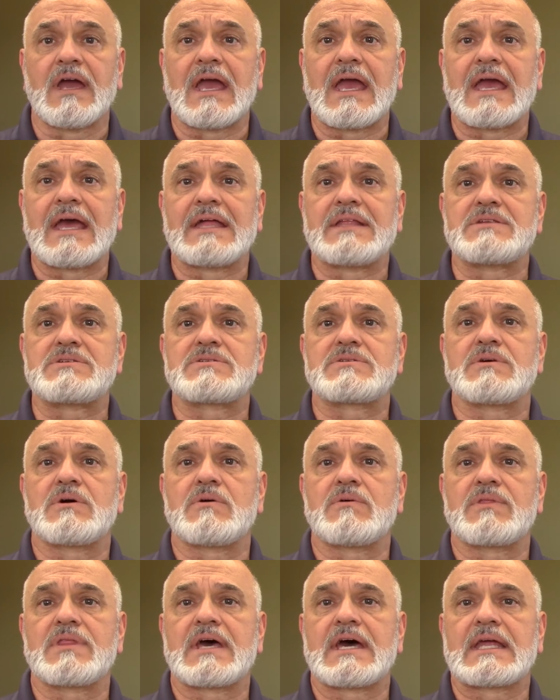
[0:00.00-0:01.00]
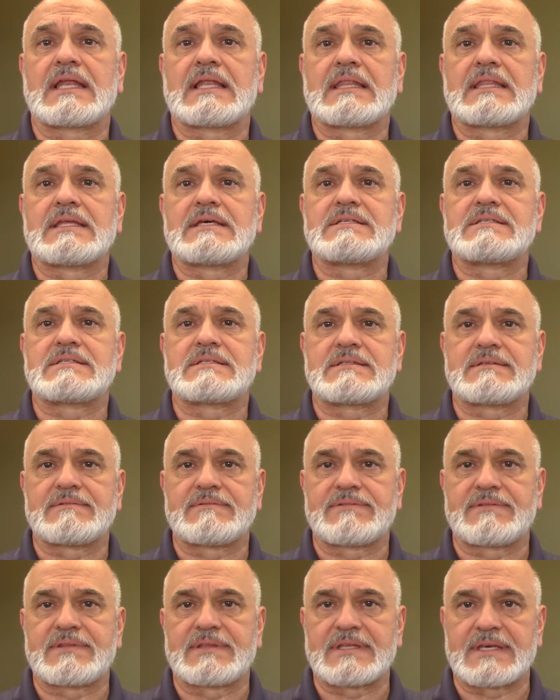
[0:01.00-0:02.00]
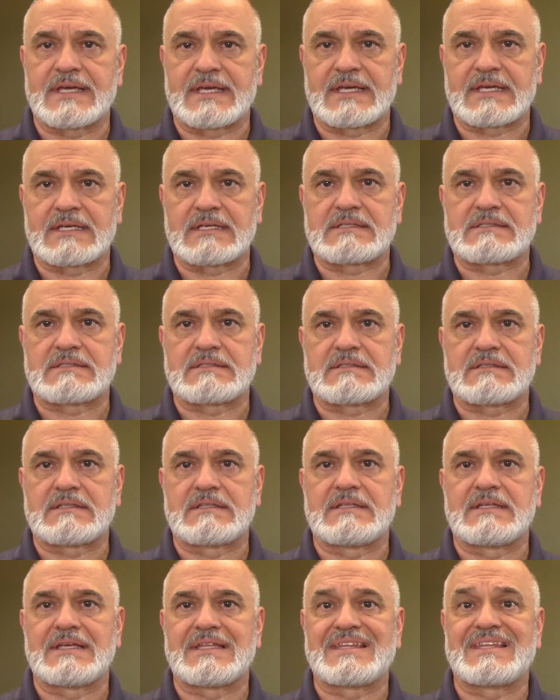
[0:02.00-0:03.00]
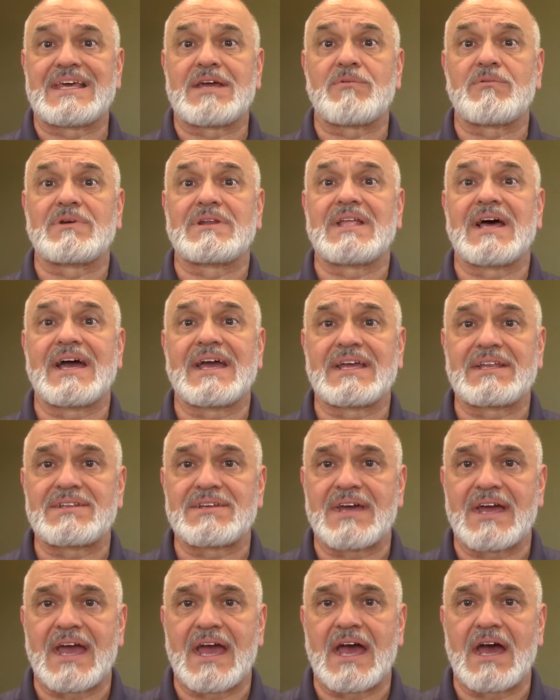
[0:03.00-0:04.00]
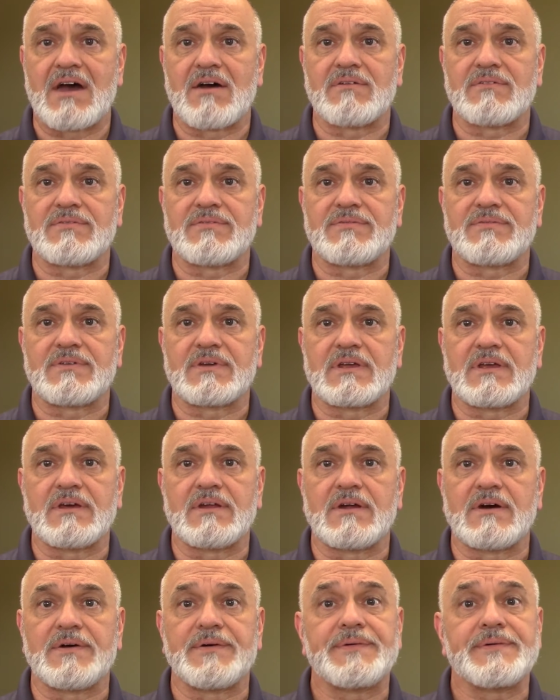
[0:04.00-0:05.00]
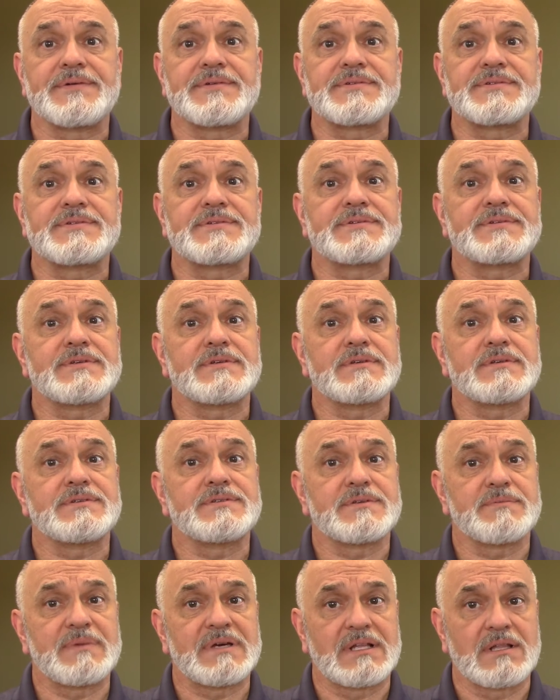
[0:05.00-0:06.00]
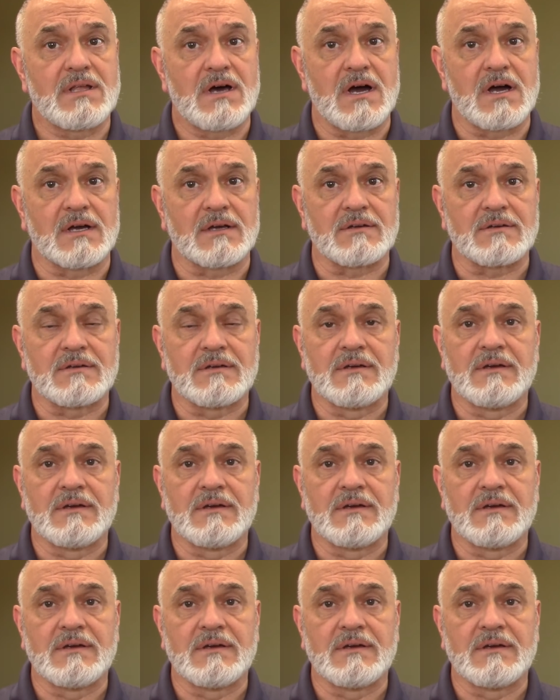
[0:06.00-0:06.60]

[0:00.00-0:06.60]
and so that list of things that they would like to have you know is, is a bit long